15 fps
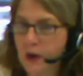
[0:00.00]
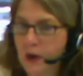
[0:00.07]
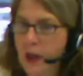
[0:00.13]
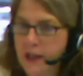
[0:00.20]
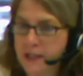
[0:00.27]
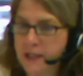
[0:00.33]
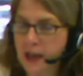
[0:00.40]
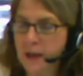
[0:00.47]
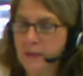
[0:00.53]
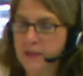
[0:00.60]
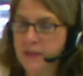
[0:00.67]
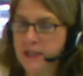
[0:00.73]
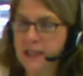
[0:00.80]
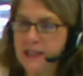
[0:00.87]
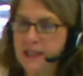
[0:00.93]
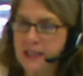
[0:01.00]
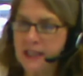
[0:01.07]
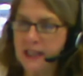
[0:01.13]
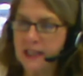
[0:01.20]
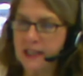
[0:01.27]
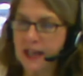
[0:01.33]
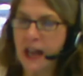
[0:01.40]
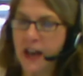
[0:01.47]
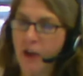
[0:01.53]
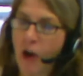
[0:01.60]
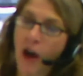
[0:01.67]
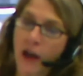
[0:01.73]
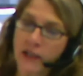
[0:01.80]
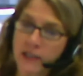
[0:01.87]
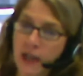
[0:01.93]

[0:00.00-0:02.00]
a lot of times is get kind of hot